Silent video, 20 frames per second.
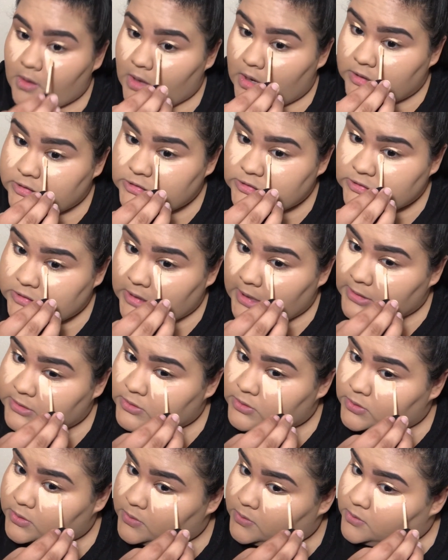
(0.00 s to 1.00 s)
I just like
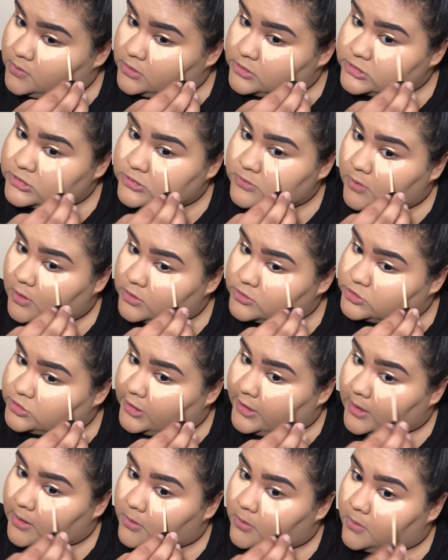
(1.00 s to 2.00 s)
to do a small
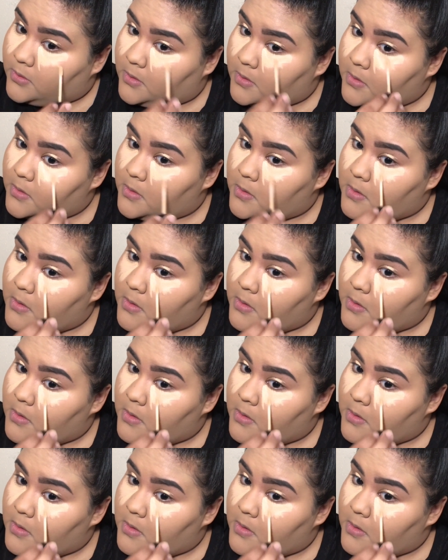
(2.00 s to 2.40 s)
triangle.